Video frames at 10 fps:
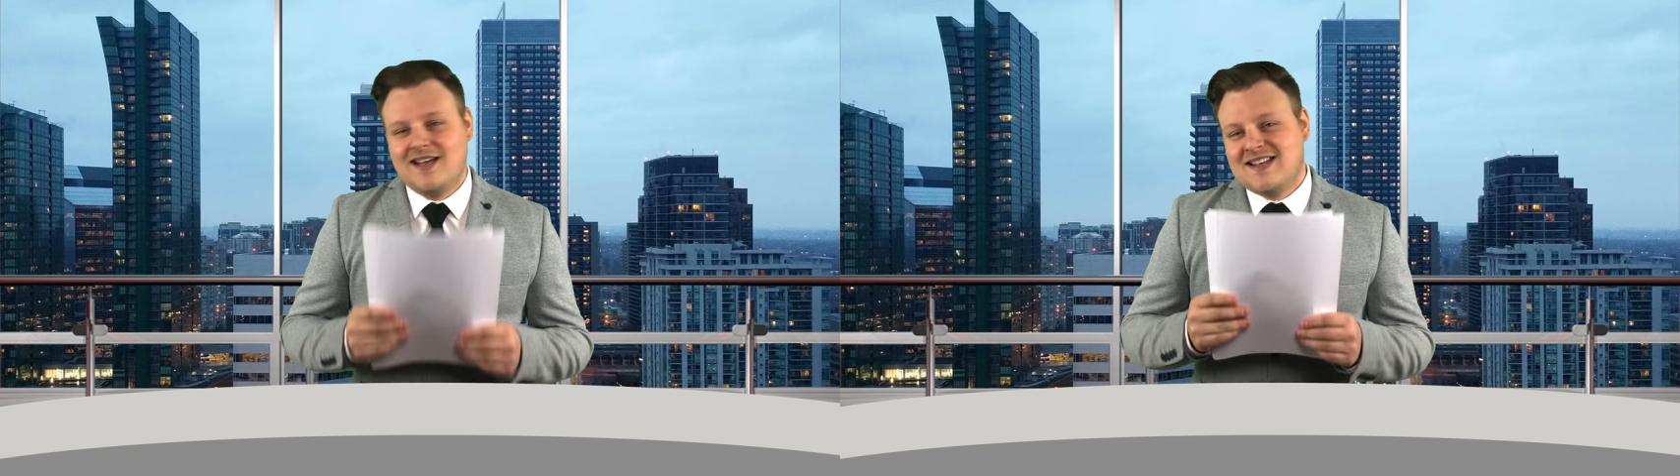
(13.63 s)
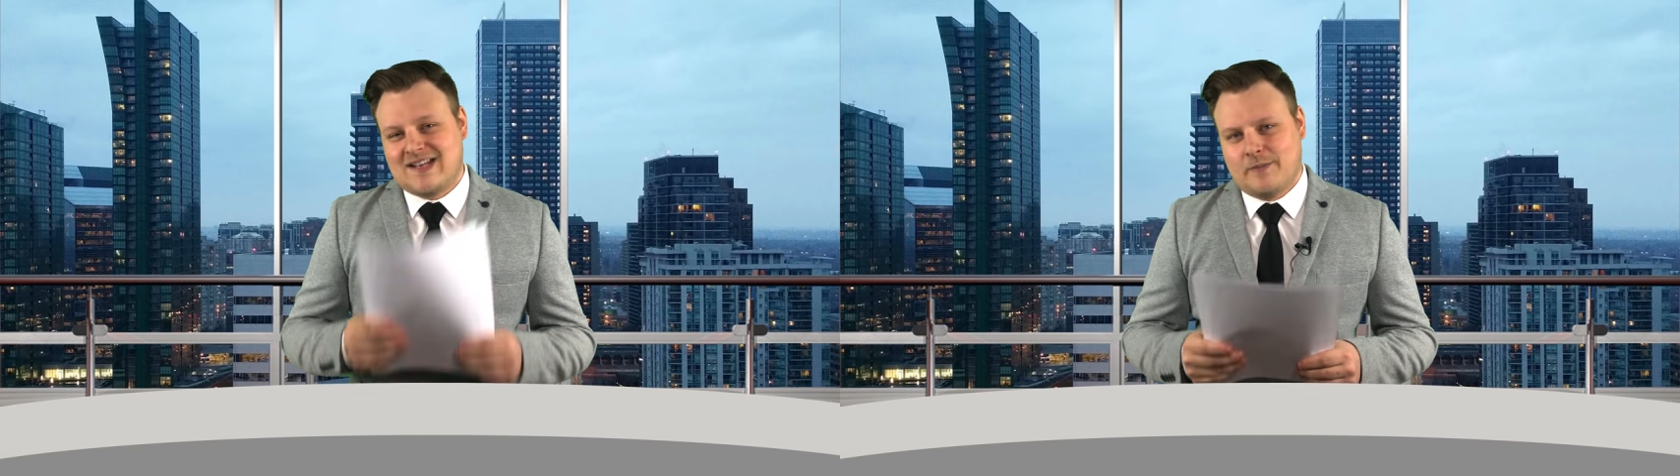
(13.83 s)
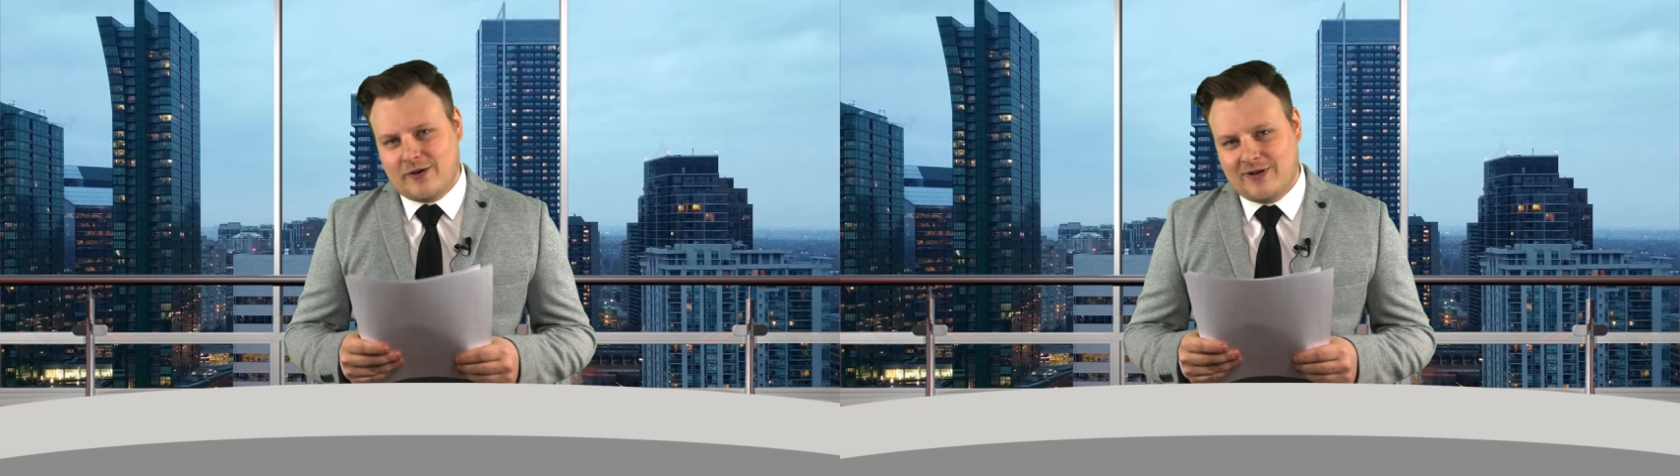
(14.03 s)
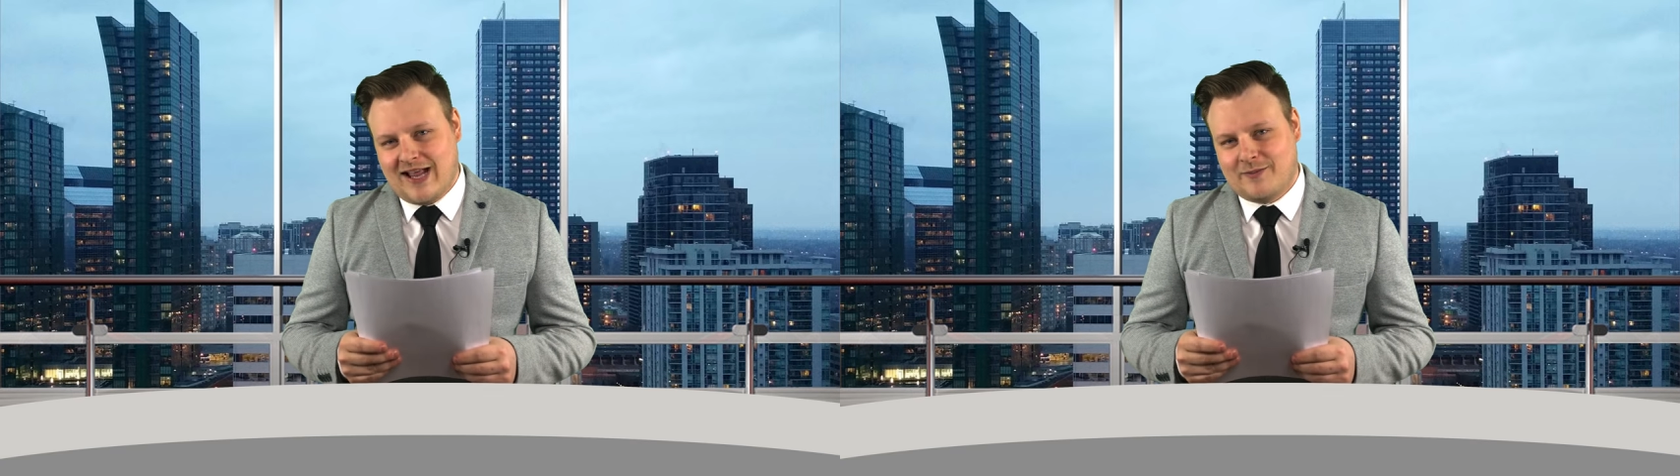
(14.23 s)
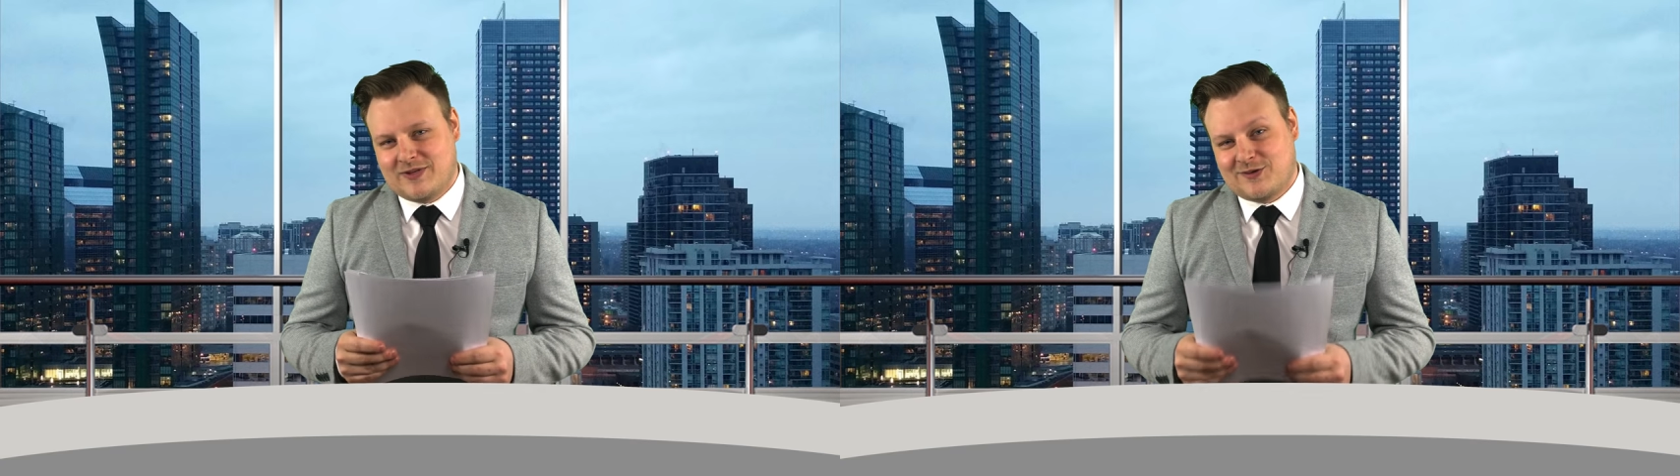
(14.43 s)

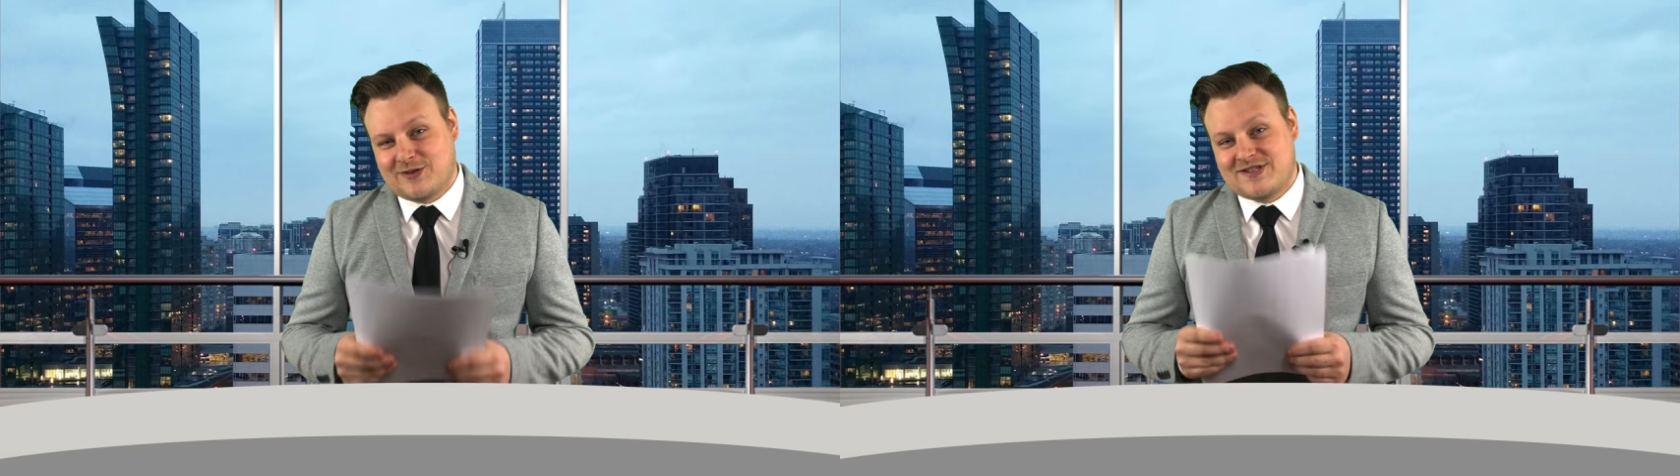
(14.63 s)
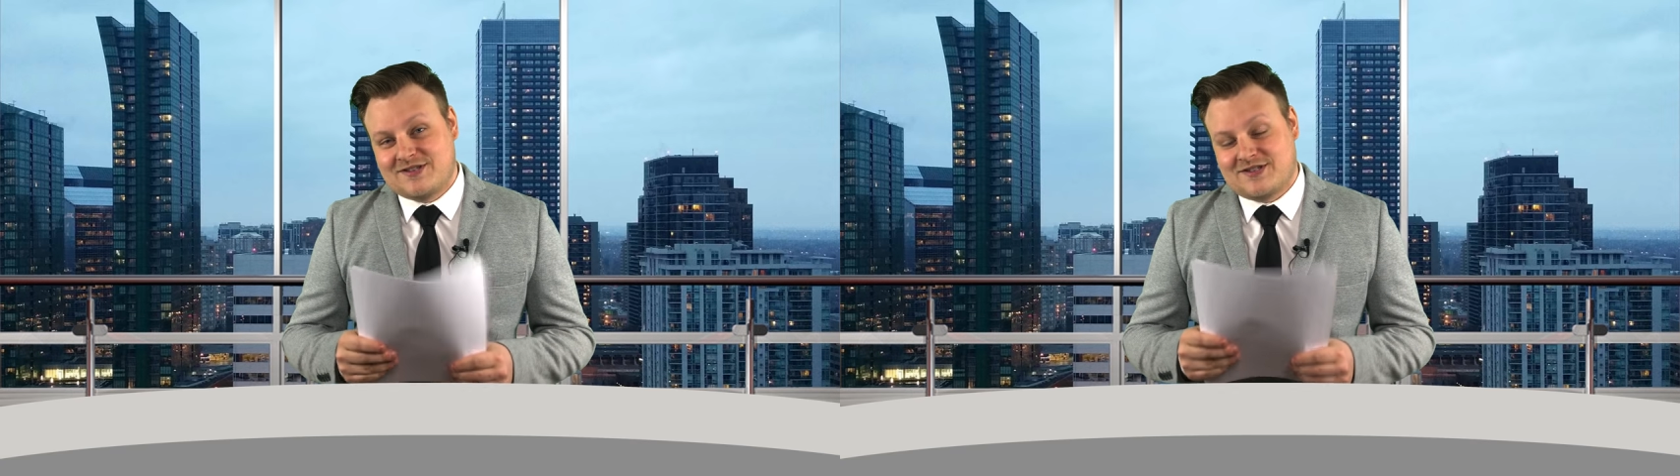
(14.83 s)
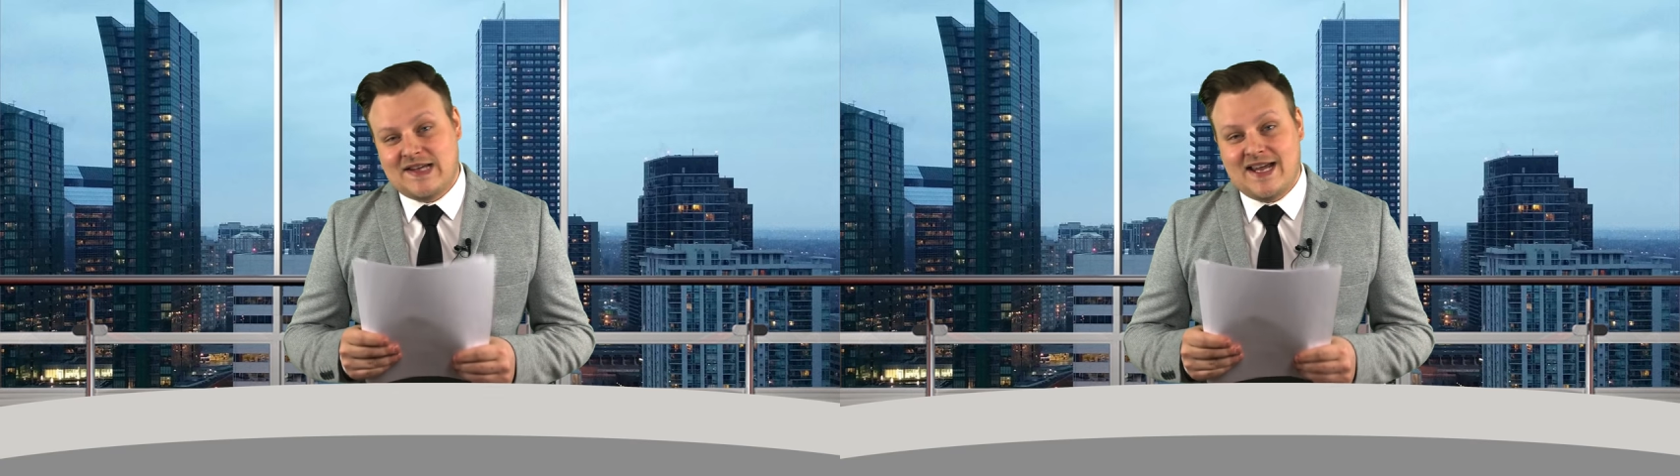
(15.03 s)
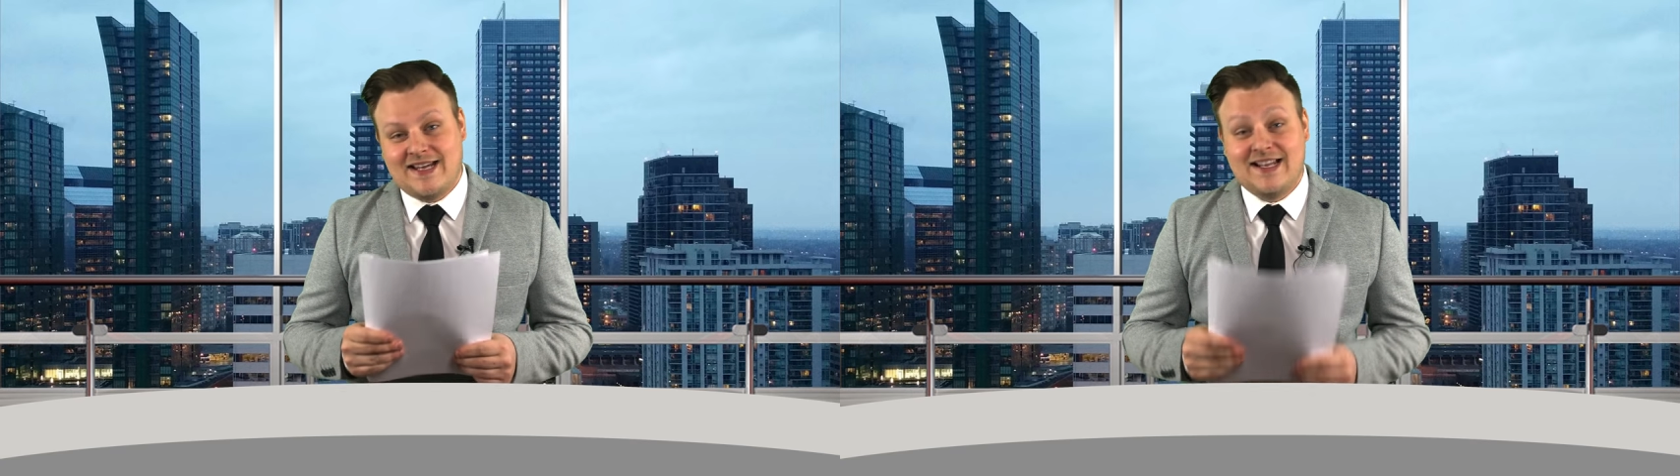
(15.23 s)
Semi-reliable sources are saying